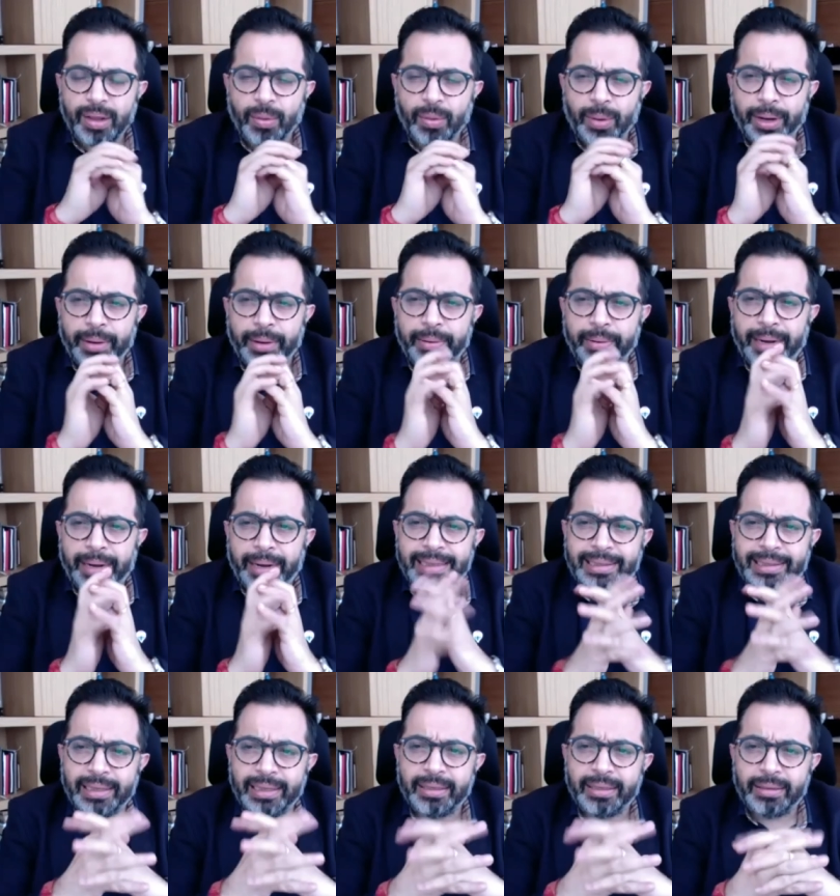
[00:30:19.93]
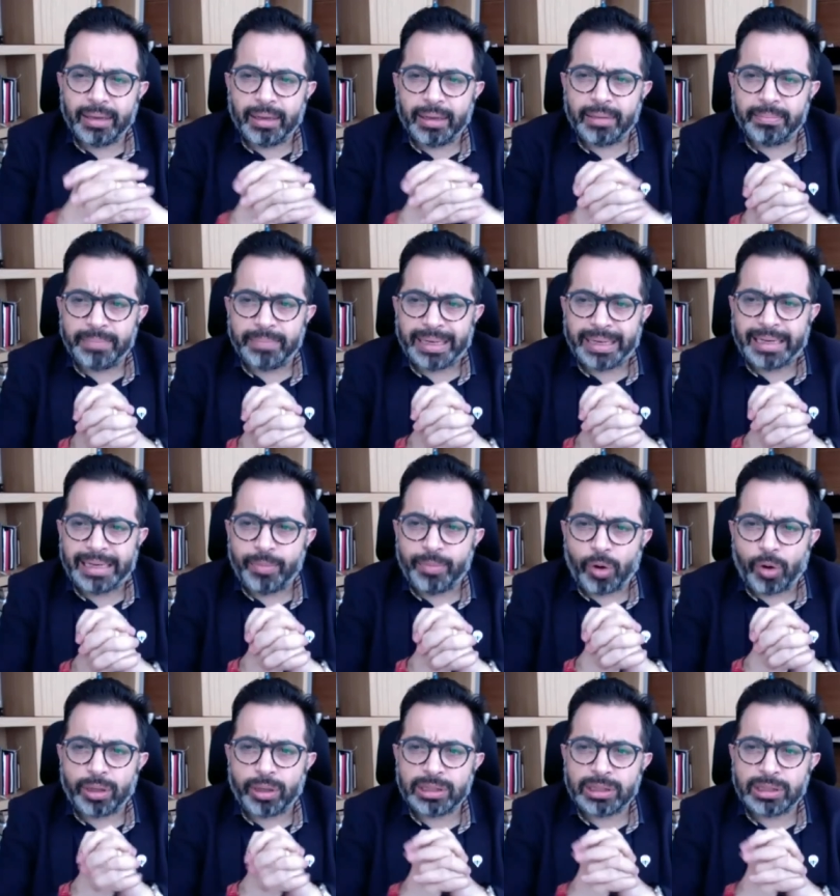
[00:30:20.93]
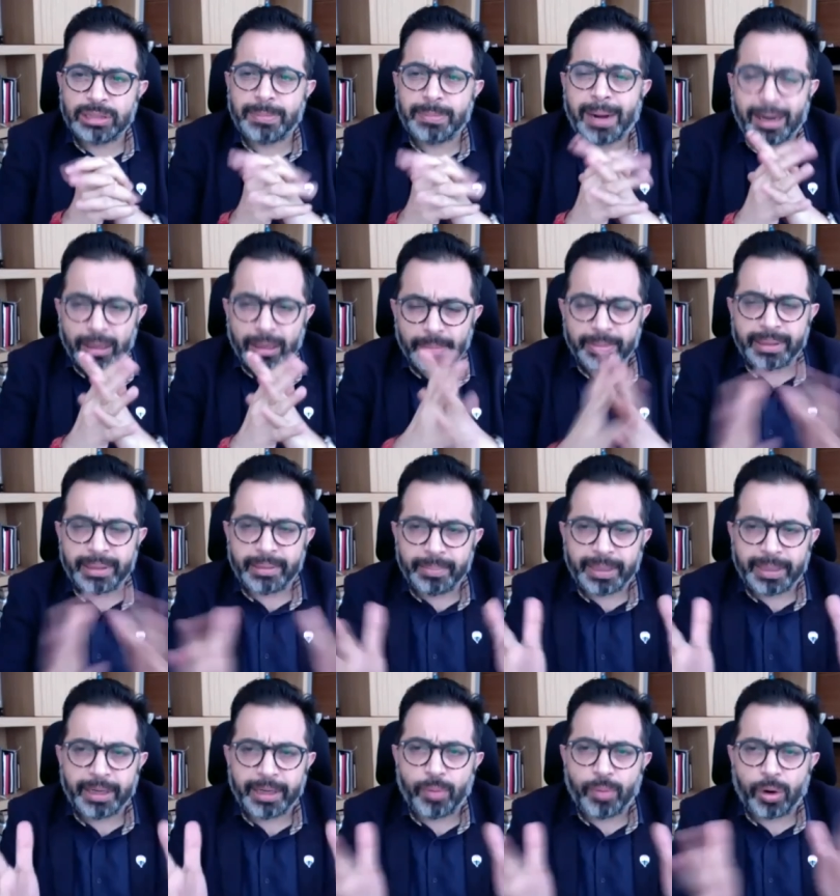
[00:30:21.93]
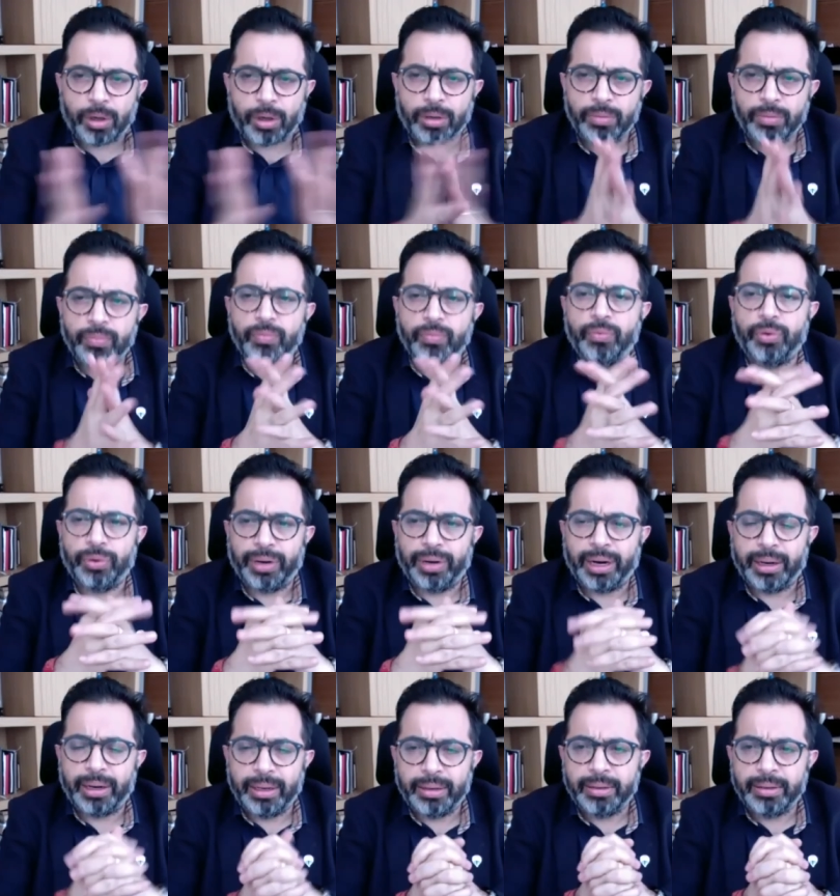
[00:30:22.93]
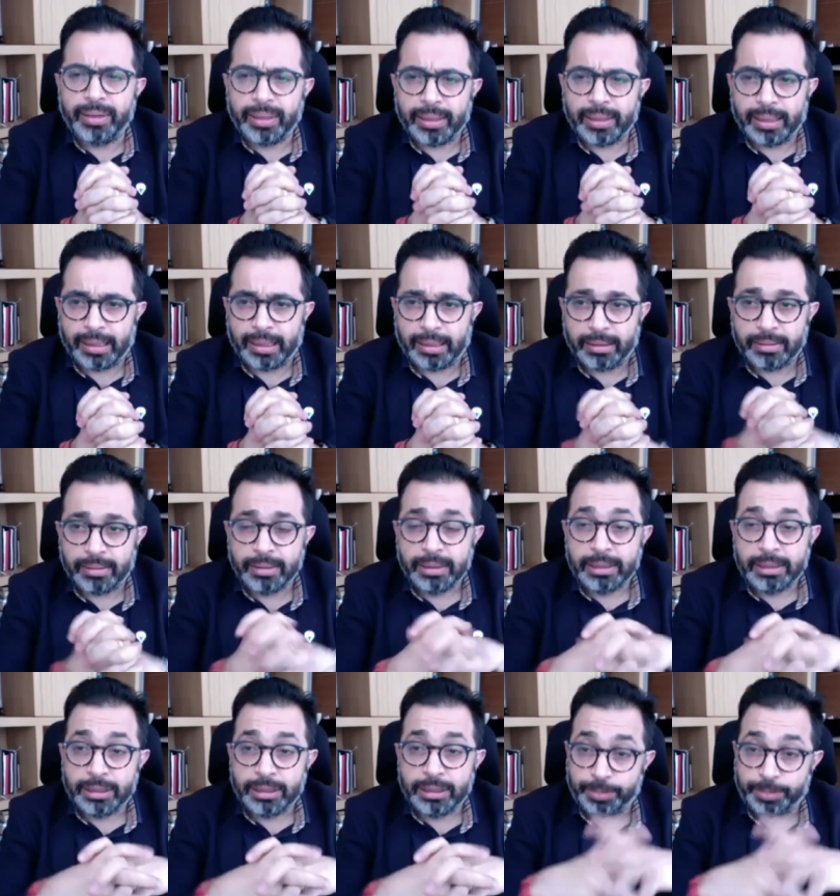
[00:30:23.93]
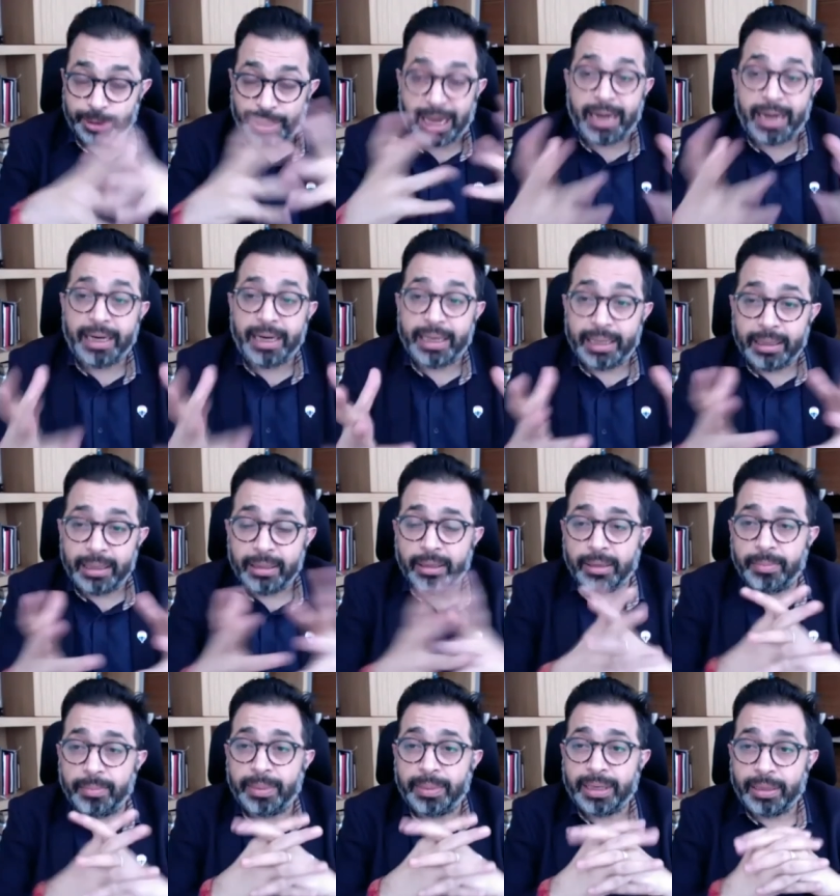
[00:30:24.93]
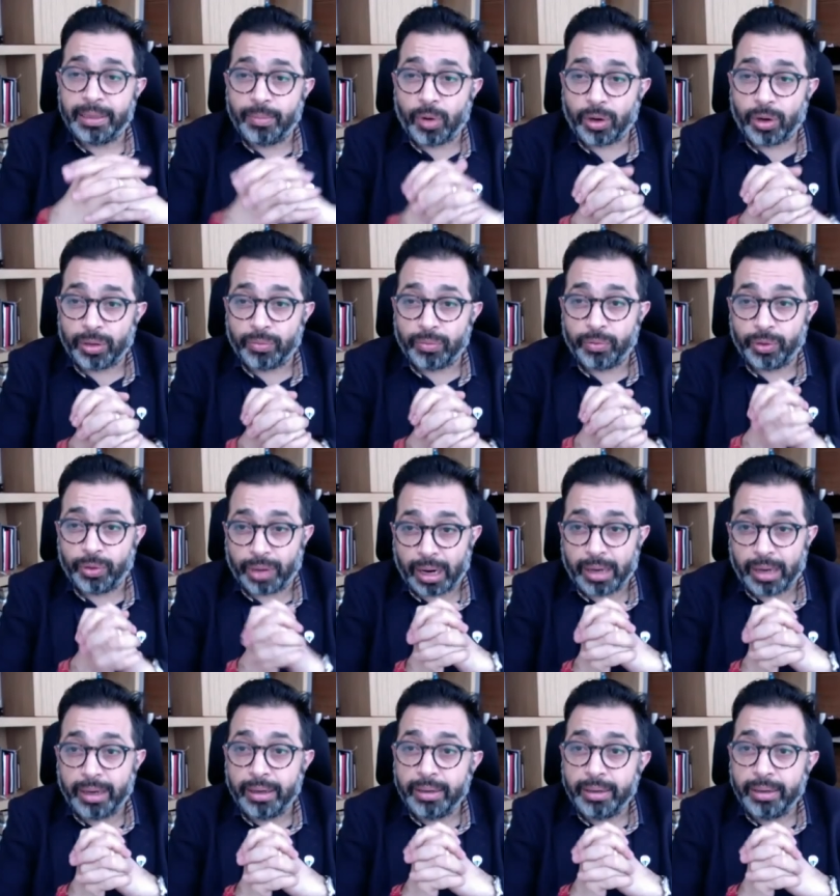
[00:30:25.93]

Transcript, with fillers: Well, I think uh, brick and mortar, smarter brick and mortar would run. Uh, specialty brick and mortar would run